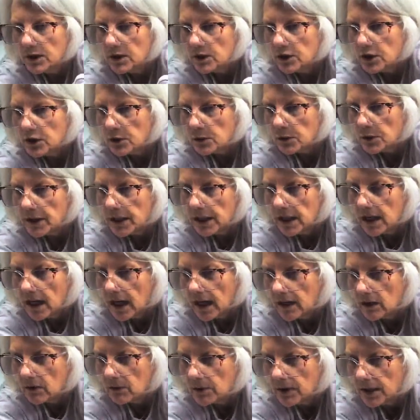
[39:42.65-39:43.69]
to 3,
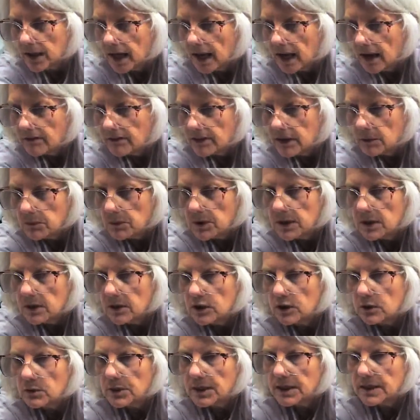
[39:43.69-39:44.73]
I don't really have any 1 to
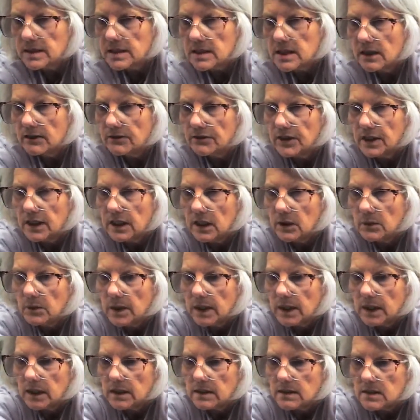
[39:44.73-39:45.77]
3 stuff
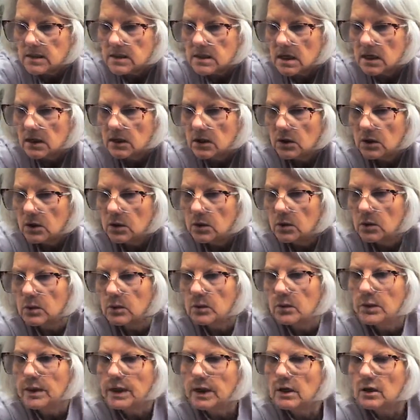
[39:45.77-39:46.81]
anyway, so
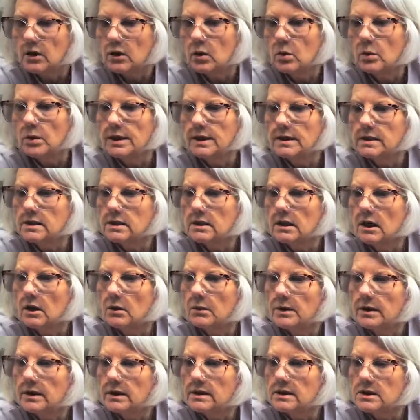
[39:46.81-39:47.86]
we are going to go
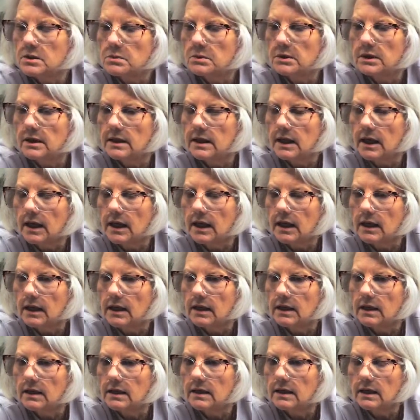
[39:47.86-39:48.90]
with this one.
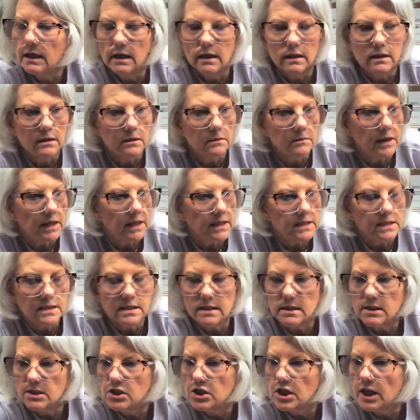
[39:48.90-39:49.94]
And I
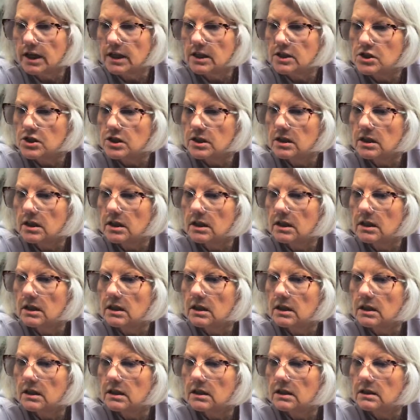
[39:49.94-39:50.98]
did change it
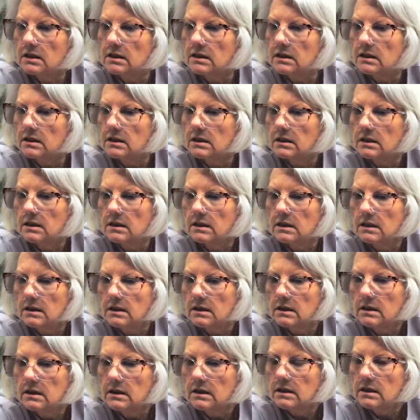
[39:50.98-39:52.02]
in the,
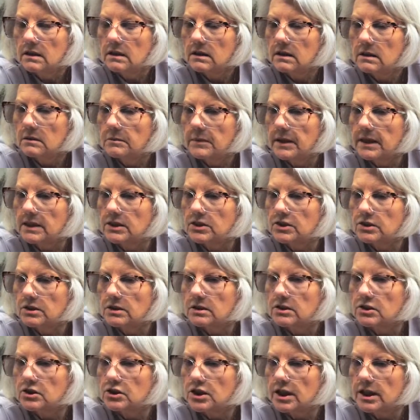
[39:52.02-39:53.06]
make sure
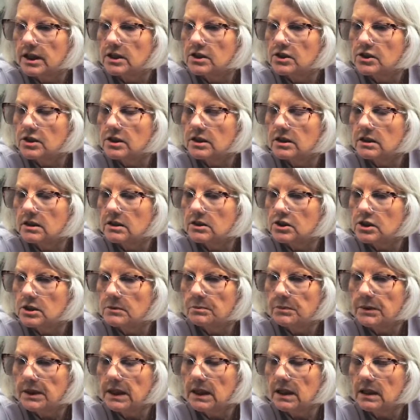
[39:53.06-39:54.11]
it's changed in the
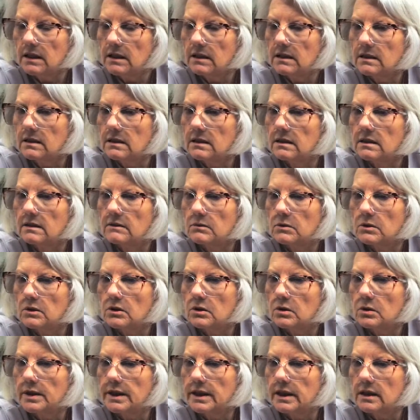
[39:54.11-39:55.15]
shipping real
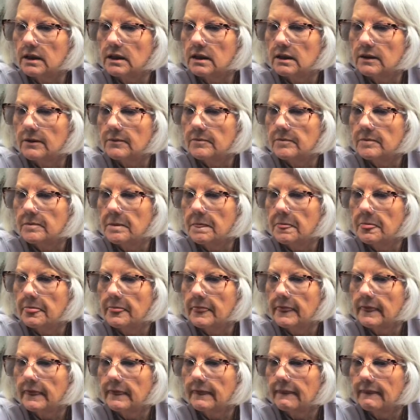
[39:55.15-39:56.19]
quick.
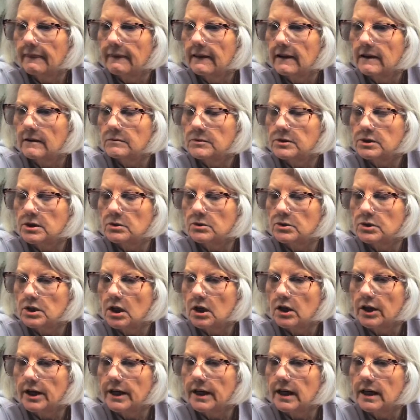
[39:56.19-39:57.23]
So
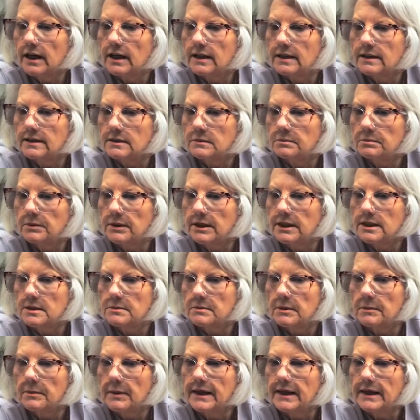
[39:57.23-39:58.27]
sorry guys, please
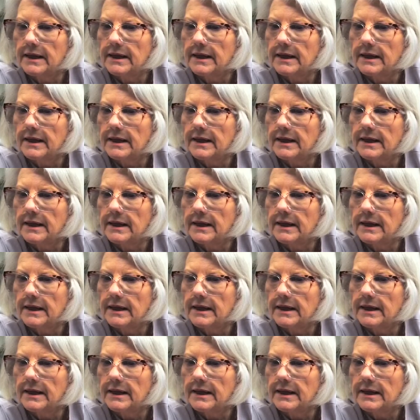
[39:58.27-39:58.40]
be patient.